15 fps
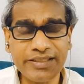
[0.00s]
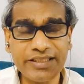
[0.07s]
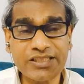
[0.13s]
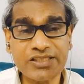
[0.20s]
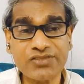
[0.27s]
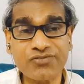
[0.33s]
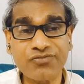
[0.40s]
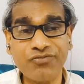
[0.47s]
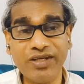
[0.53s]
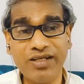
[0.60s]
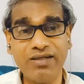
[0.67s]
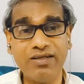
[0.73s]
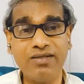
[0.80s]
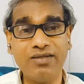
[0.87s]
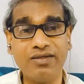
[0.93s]
It is
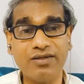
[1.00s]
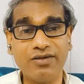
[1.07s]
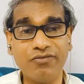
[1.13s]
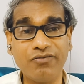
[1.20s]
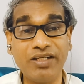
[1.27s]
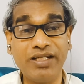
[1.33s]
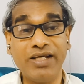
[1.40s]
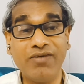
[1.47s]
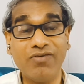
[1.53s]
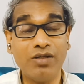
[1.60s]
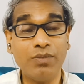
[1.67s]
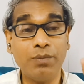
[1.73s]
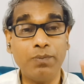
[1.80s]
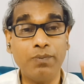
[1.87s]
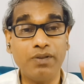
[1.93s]
when we
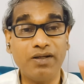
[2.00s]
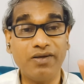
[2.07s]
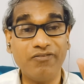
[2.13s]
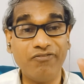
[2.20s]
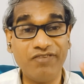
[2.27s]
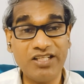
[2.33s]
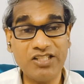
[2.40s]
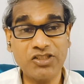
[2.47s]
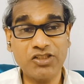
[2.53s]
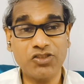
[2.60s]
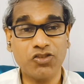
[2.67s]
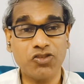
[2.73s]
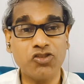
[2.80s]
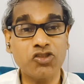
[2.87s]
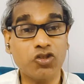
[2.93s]
develop waste
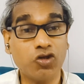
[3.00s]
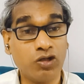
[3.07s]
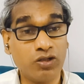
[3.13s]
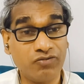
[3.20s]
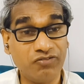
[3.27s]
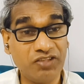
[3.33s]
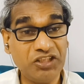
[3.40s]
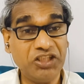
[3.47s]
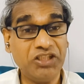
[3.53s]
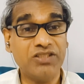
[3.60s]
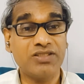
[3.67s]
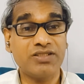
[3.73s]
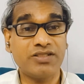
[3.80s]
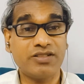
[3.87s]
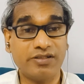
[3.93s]
thoughts or
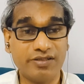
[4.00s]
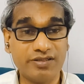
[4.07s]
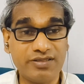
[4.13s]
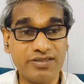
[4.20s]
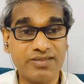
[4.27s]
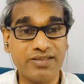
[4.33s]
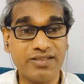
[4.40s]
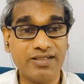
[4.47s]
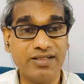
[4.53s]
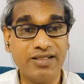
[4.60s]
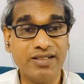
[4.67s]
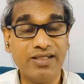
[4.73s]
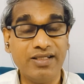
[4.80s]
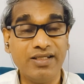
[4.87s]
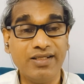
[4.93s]
vicious thoughts,
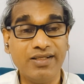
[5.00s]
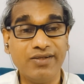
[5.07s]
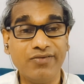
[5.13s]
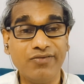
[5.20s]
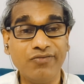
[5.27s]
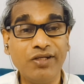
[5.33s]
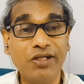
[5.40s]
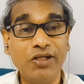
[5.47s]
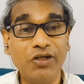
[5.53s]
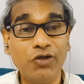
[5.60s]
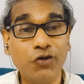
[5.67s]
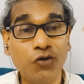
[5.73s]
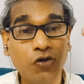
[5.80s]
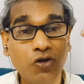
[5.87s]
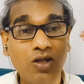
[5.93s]
we
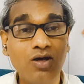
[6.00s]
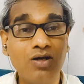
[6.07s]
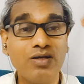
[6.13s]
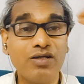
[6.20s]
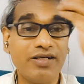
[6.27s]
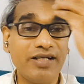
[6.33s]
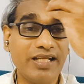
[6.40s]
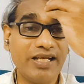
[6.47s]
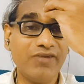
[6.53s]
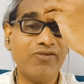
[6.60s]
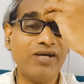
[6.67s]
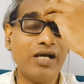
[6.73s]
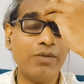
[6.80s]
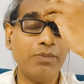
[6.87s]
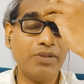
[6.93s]
no longer
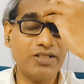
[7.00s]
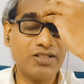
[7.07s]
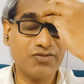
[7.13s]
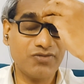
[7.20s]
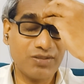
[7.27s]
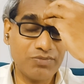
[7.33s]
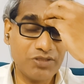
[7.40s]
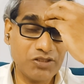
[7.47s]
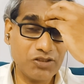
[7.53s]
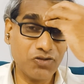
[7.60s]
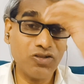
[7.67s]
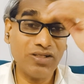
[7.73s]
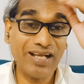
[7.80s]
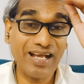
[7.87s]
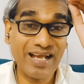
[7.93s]
derive happiness from the
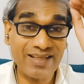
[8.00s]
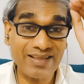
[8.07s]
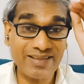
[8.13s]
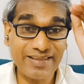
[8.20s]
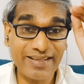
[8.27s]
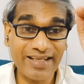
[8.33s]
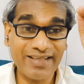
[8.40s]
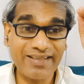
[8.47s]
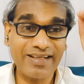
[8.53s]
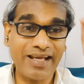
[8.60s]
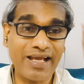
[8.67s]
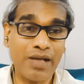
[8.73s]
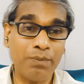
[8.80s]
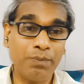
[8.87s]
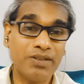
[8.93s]
soul, and that
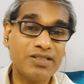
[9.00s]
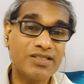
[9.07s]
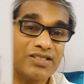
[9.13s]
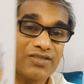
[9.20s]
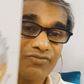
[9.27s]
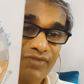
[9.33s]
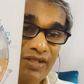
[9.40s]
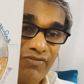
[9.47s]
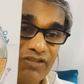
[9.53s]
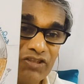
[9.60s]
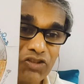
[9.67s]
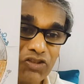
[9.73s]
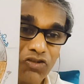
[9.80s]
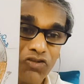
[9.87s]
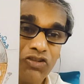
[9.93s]
happens when
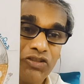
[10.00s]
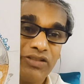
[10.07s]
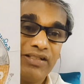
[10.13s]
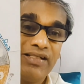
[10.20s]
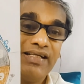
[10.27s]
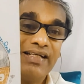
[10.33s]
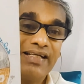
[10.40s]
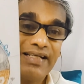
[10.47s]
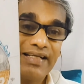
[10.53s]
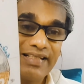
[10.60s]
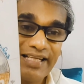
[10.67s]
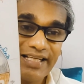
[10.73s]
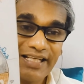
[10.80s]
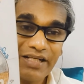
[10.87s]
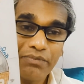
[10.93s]
we start
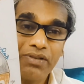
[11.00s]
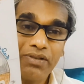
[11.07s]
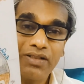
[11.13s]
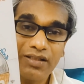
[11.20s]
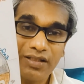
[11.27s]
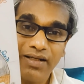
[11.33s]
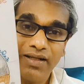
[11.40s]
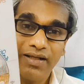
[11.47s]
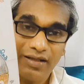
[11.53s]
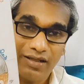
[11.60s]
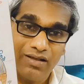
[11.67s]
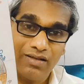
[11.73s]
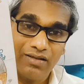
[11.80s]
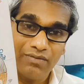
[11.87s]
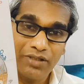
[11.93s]
taking birth in
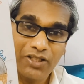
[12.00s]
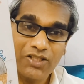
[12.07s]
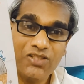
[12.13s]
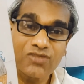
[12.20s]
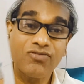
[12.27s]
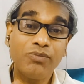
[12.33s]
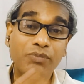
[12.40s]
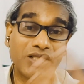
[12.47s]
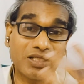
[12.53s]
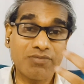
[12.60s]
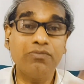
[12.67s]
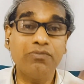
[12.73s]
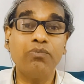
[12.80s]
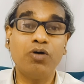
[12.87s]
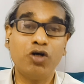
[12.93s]
hell, because we
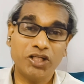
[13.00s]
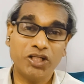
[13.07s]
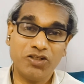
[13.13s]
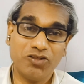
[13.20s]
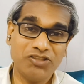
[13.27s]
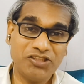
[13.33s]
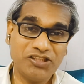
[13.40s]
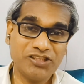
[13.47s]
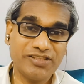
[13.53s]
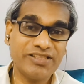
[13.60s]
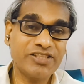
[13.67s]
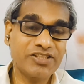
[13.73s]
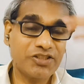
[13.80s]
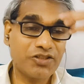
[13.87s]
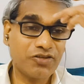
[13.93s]
become body conscious
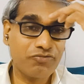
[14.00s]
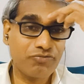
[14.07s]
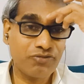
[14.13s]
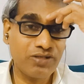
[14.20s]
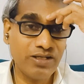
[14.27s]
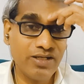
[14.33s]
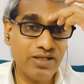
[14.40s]
instead of